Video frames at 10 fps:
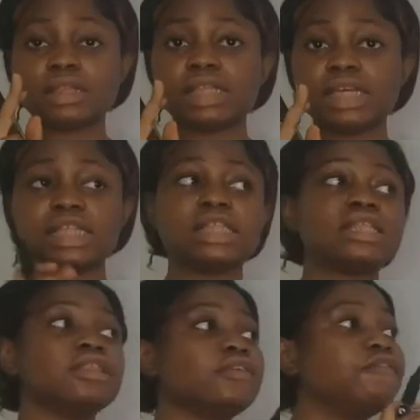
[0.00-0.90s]
two things:
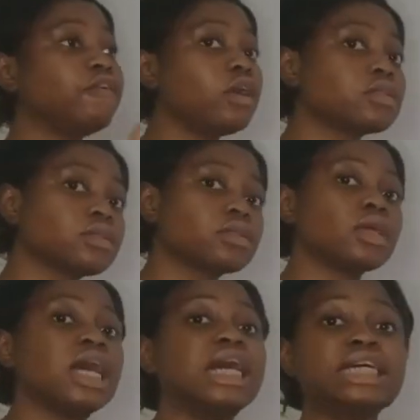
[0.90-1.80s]
the force
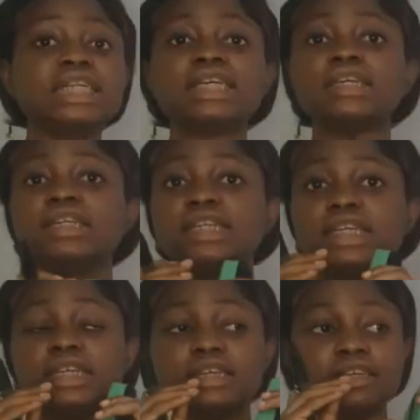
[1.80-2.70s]
and
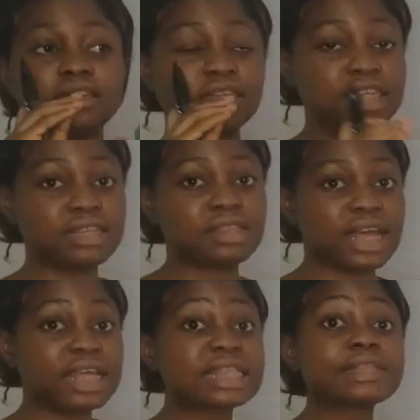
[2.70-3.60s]
the
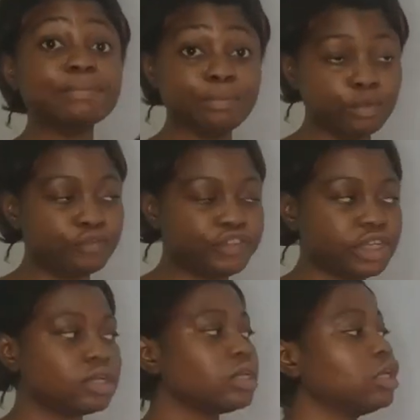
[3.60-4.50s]
distance
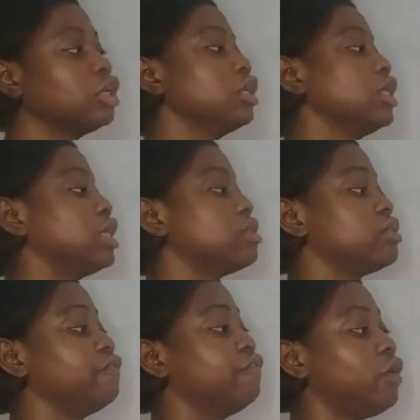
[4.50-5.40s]
moved.
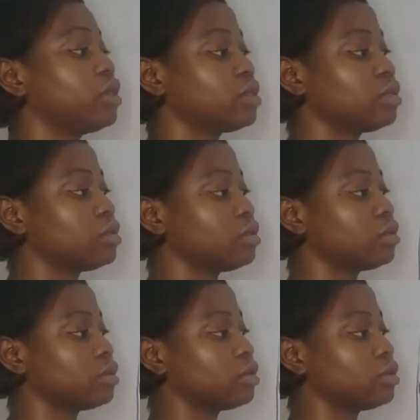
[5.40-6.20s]
That's the force